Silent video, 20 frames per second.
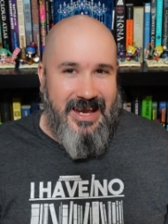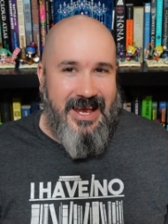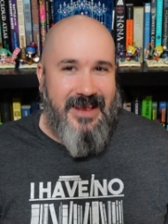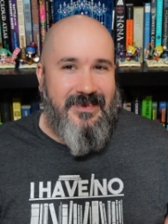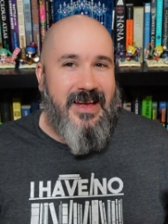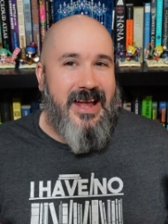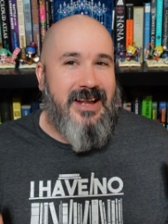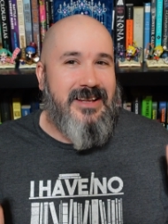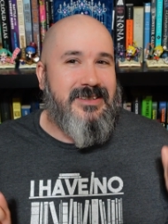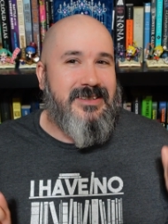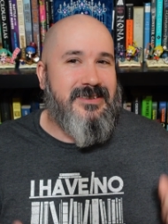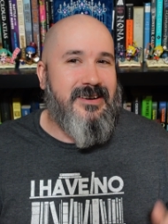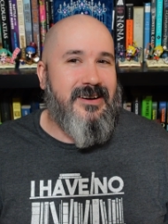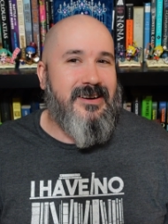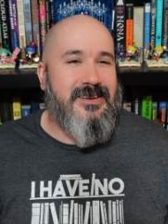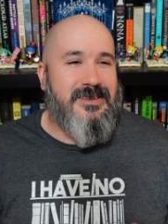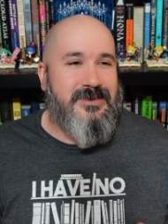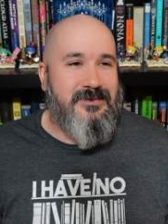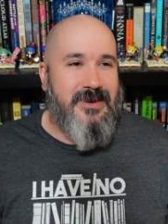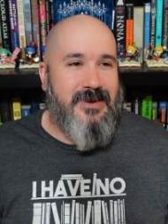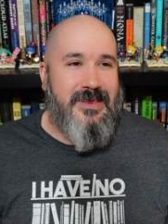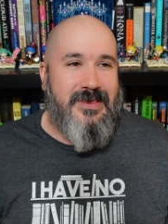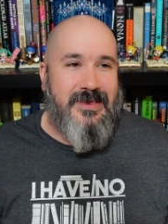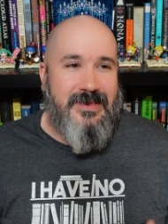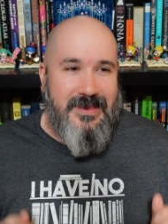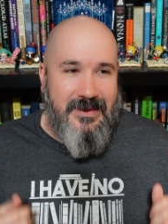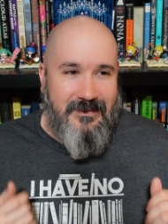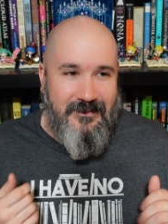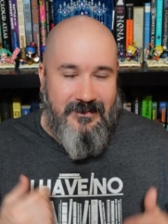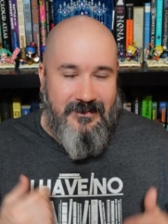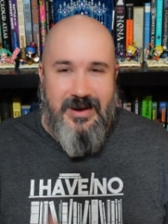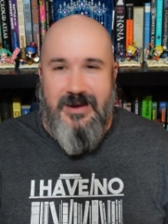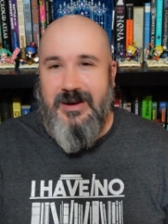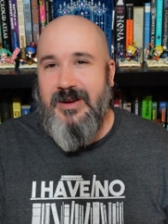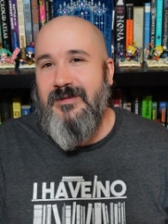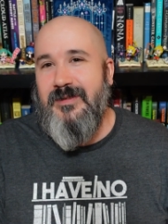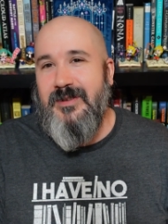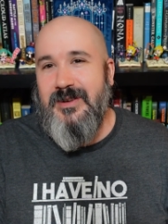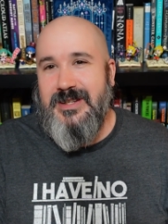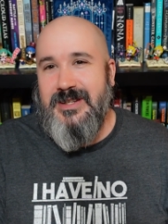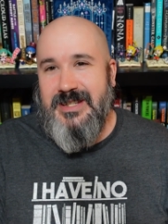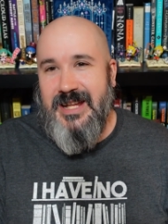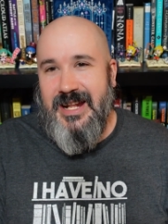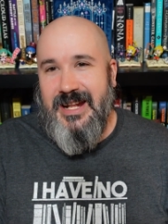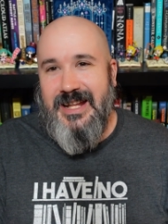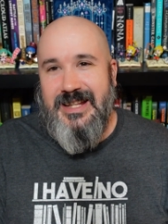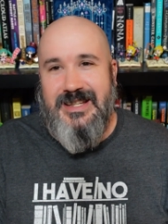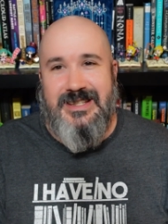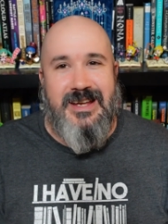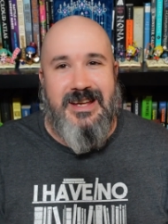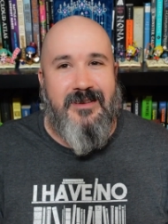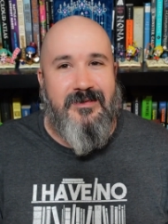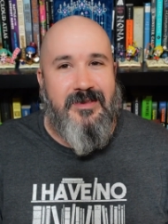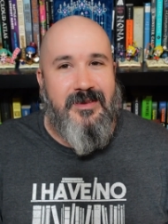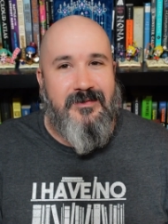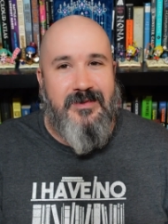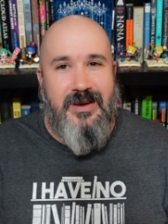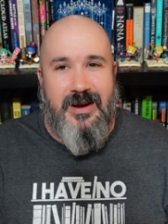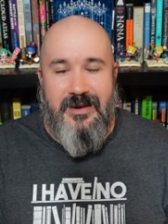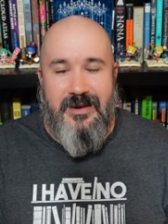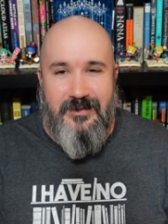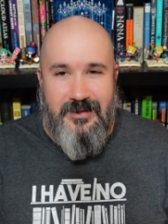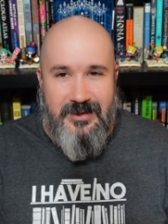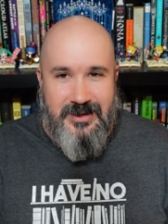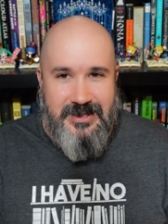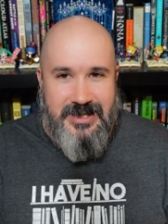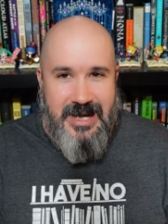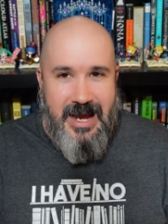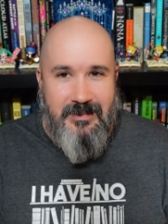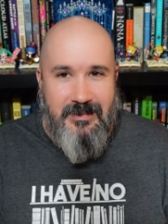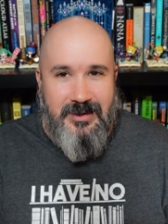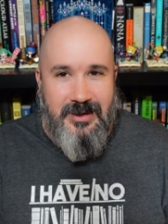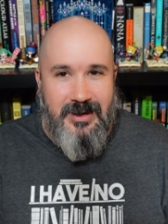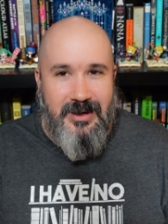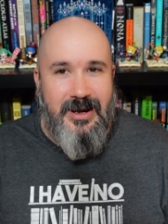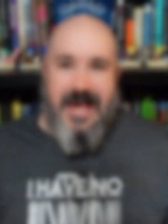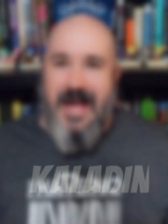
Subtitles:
and that starts with the very first sentence of the very first chapter.